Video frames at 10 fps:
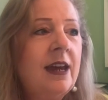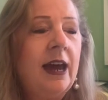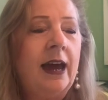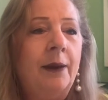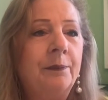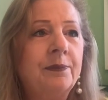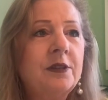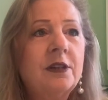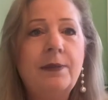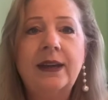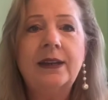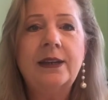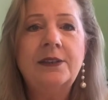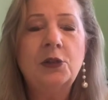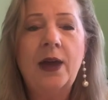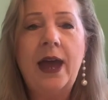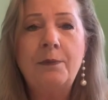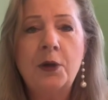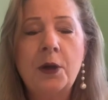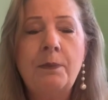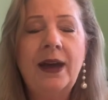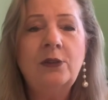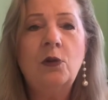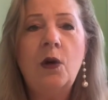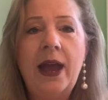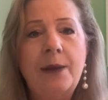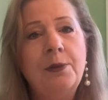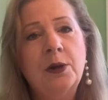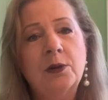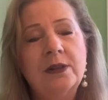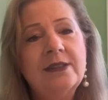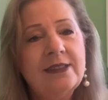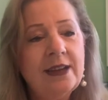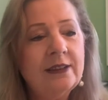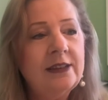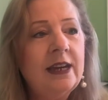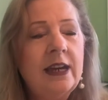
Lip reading: You can make it into a hamburger bun or hamburger and salad.